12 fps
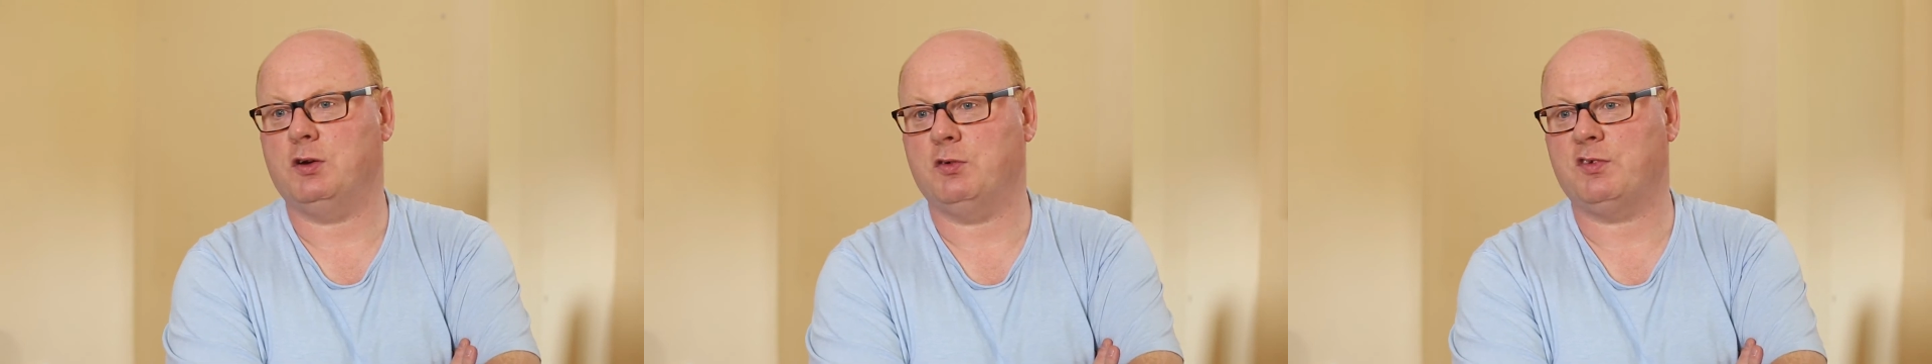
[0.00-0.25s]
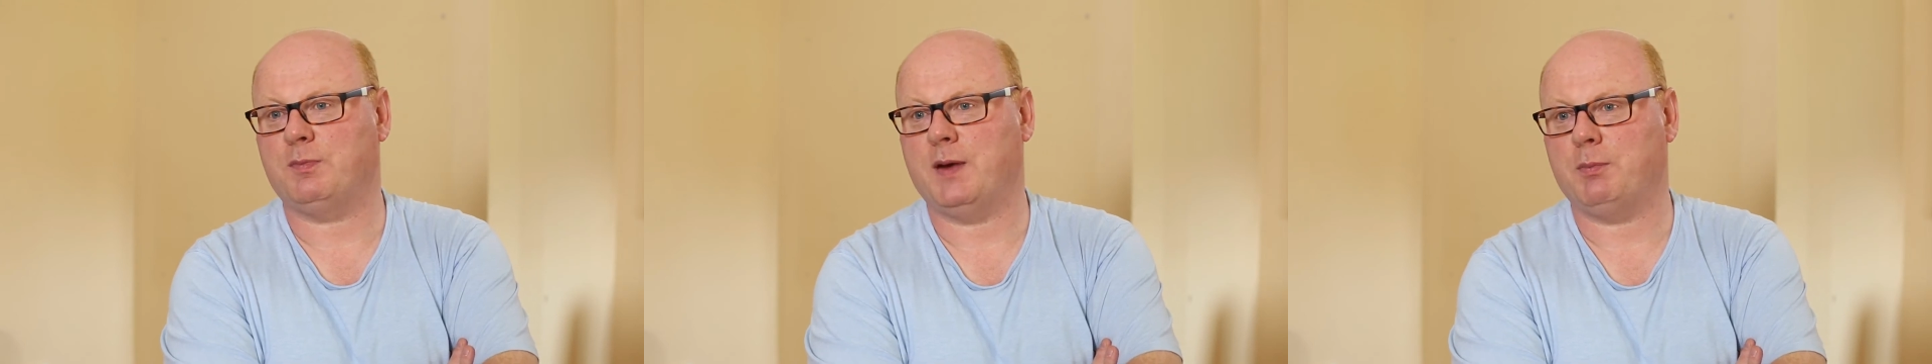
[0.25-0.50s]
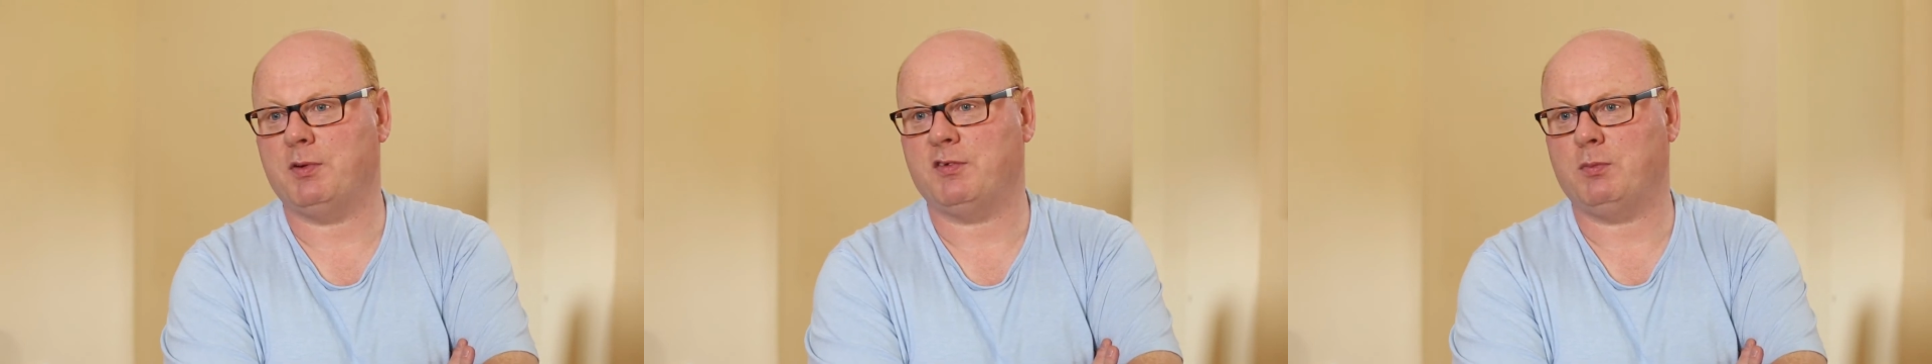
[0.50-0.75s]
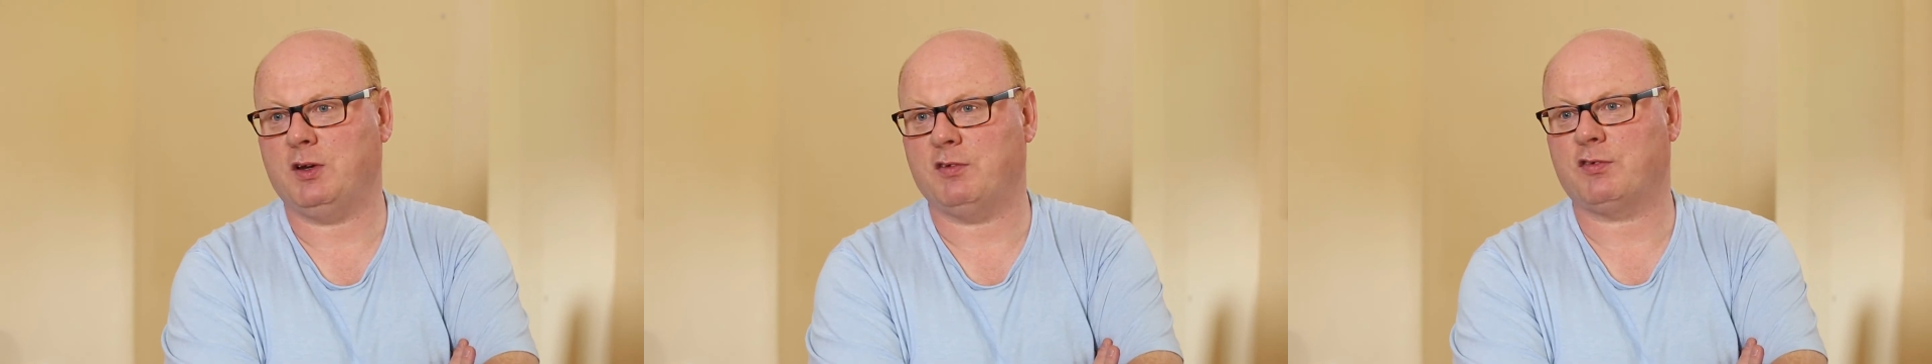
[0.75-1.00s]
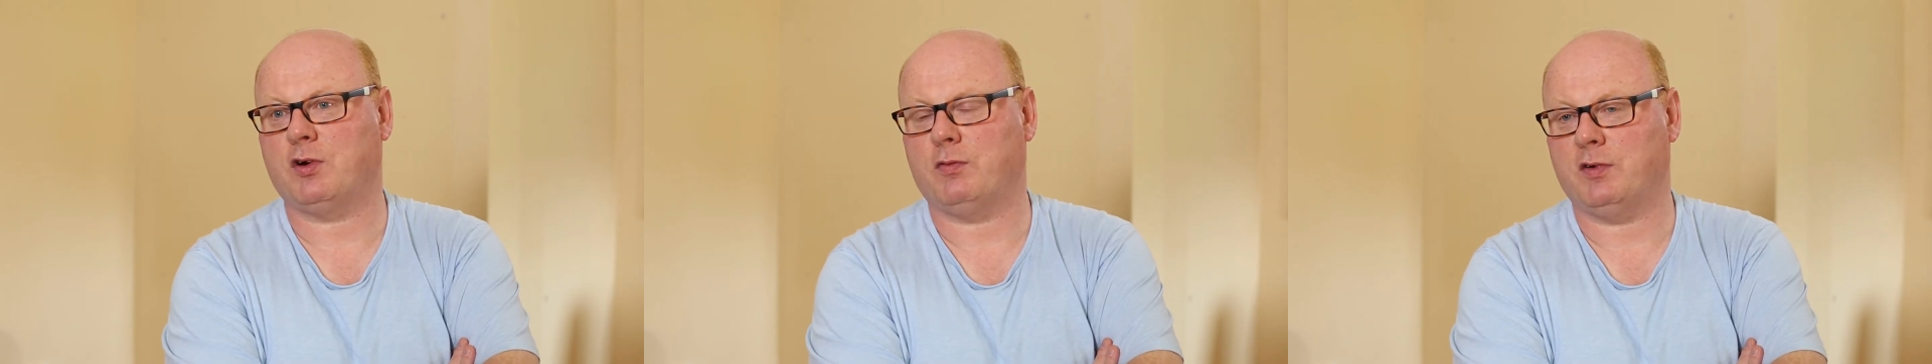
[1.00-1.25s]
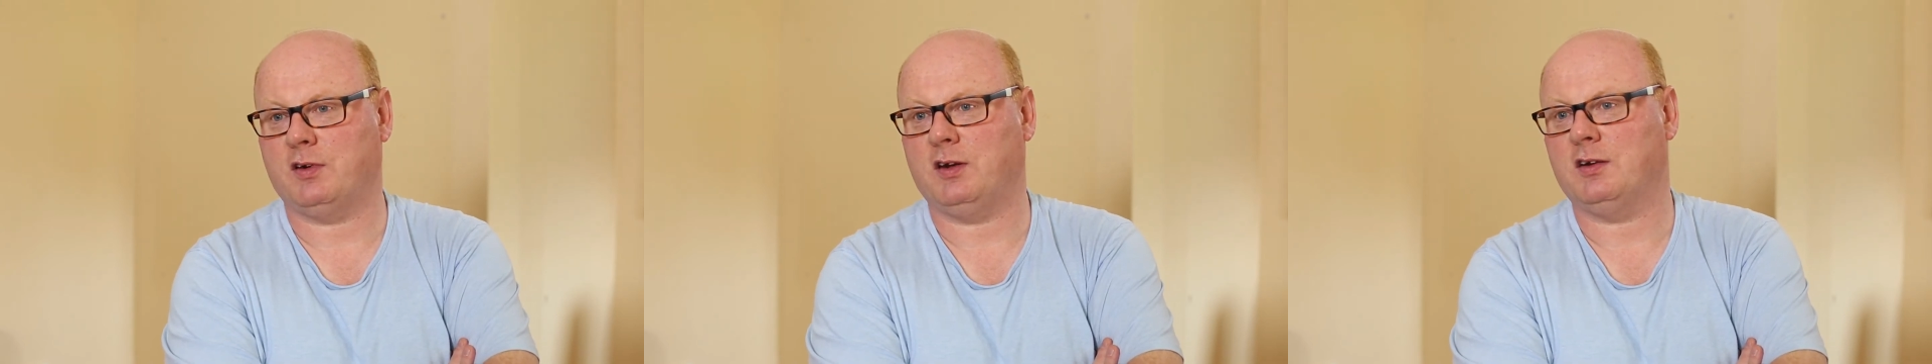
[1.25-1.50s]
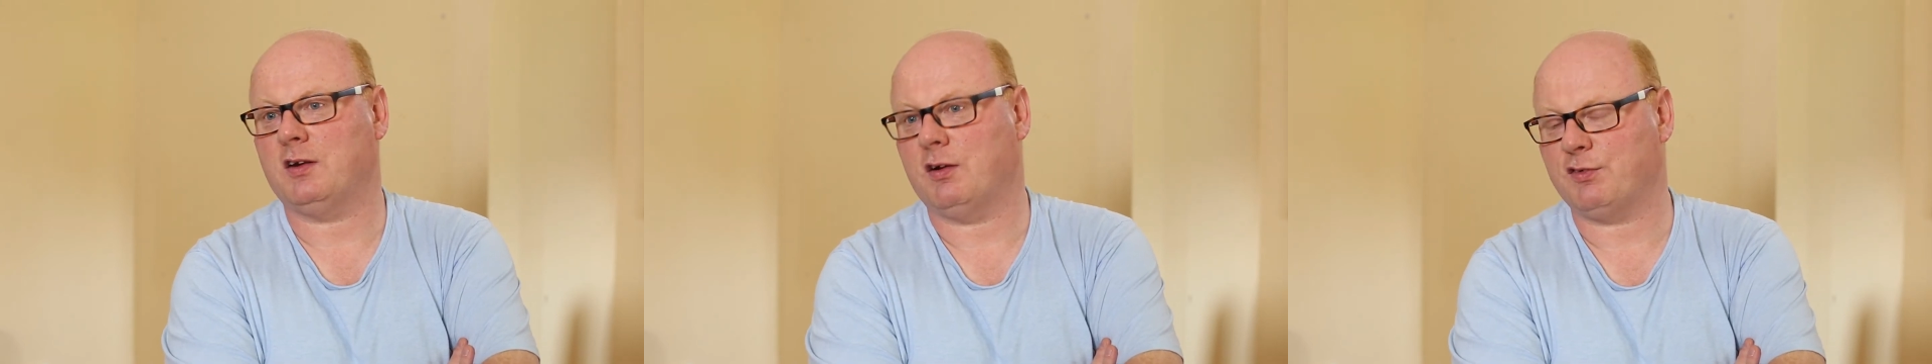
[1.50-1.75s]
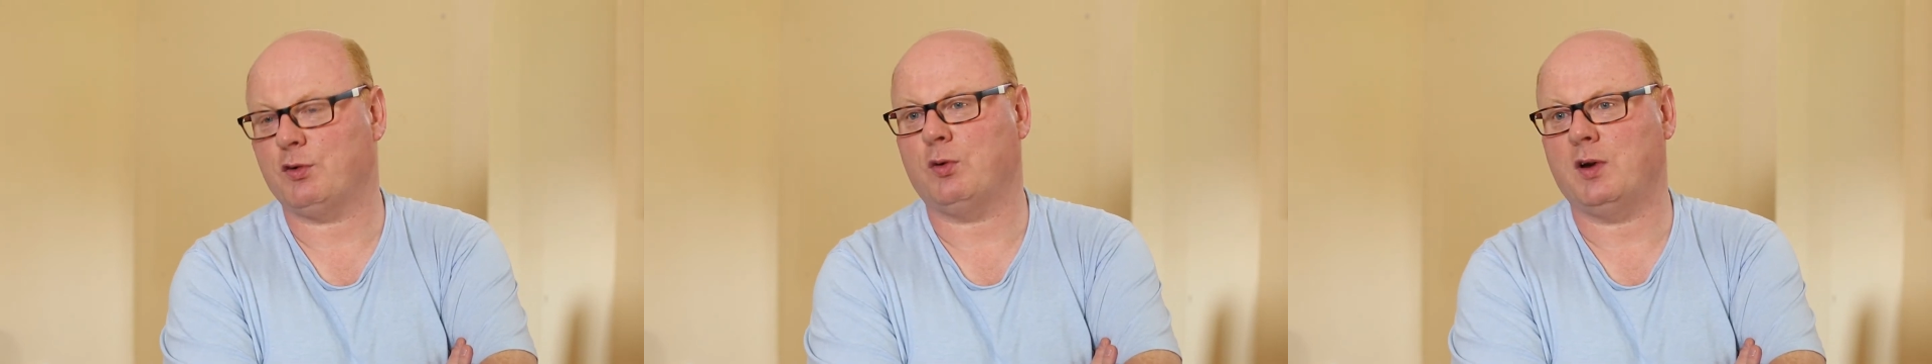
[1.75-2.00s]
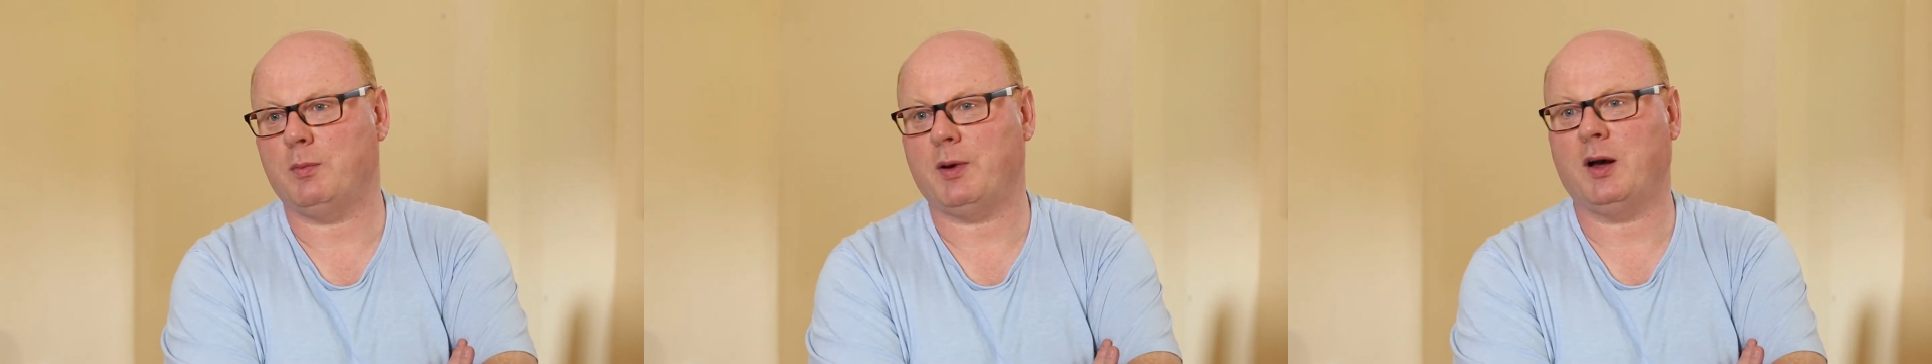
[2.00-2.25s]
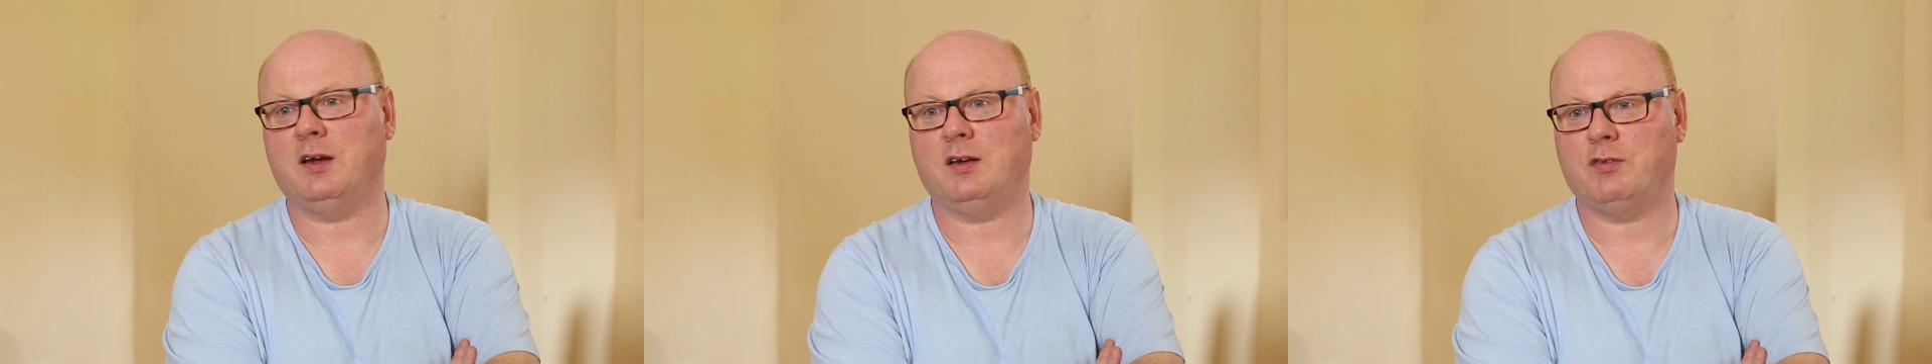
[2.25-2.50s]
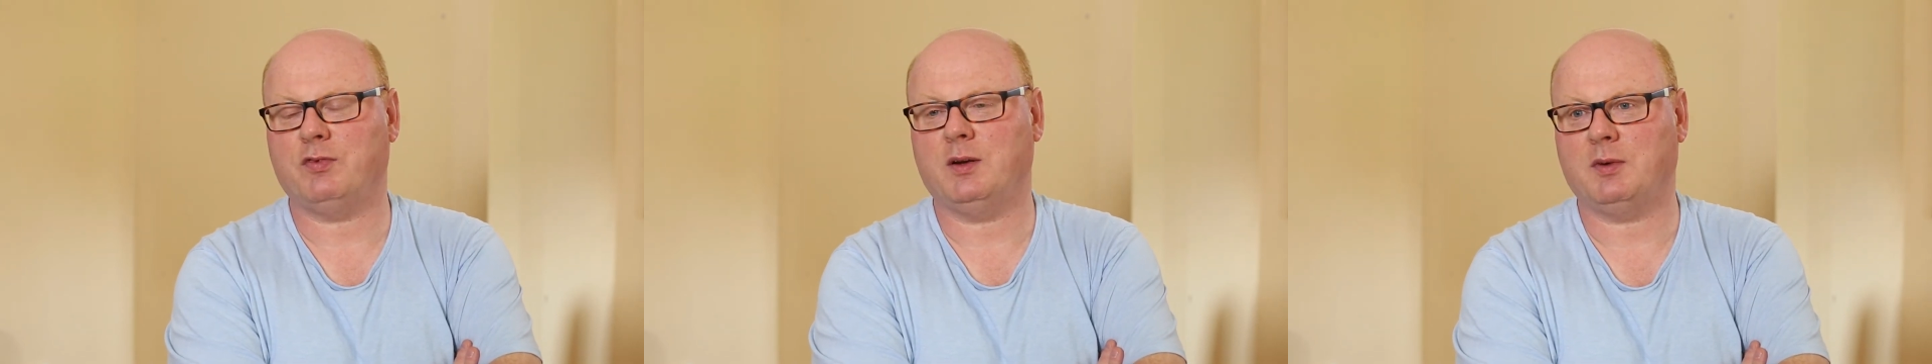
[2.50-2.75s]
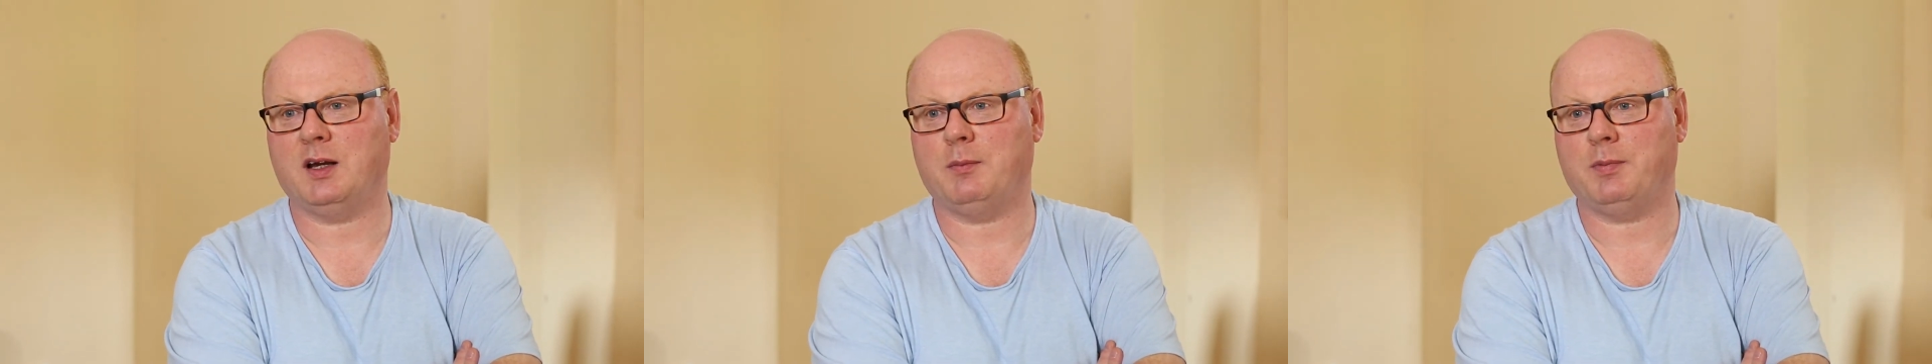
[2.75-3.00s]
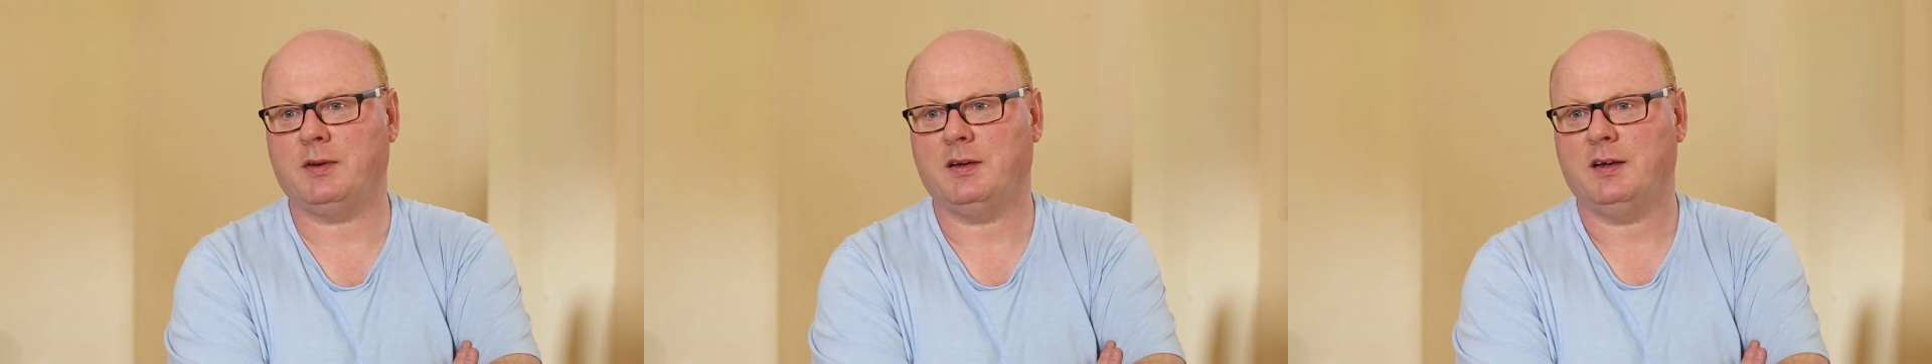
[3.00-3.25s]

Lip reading: newspapers and we discovered the entire story behind the film clip.